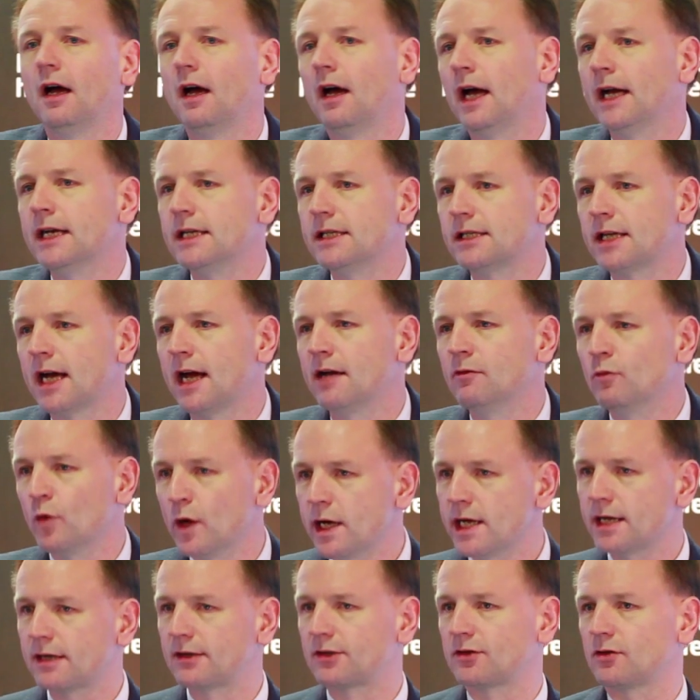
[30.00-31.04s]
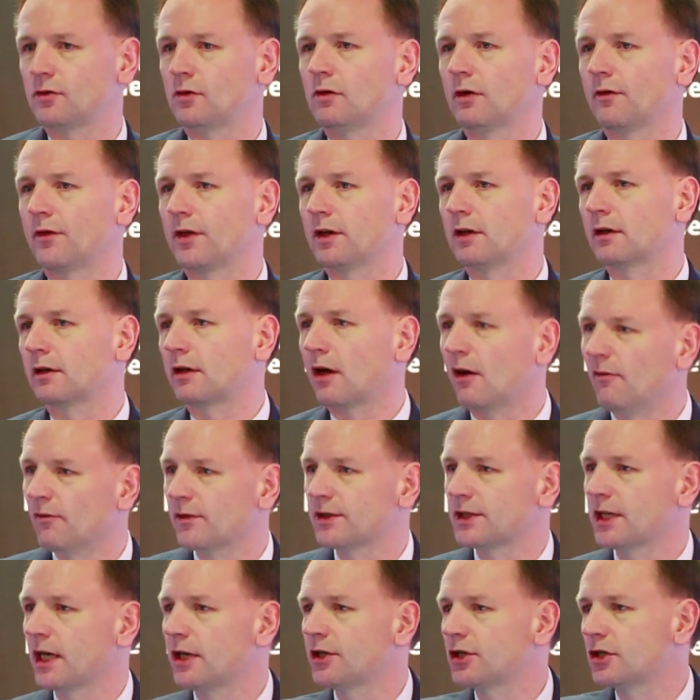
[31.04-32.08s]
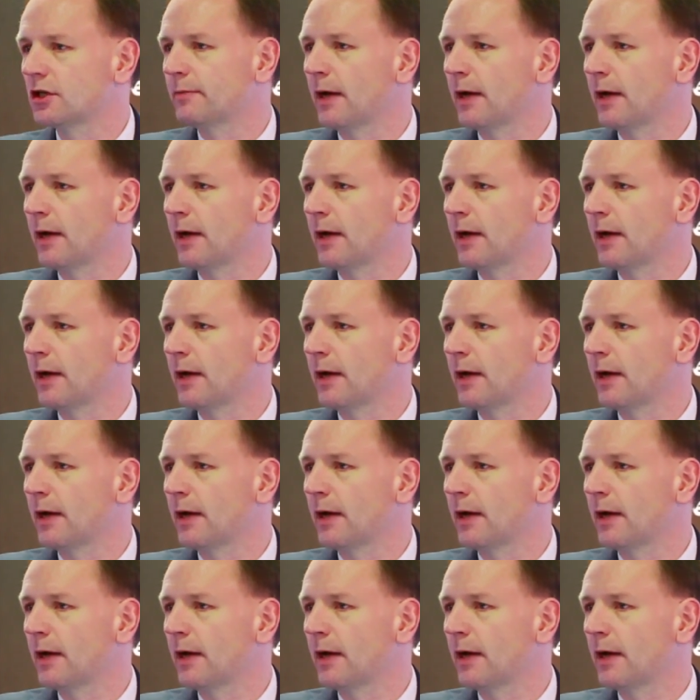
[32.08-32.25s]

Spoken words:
8, 10 weeks, all of the conversation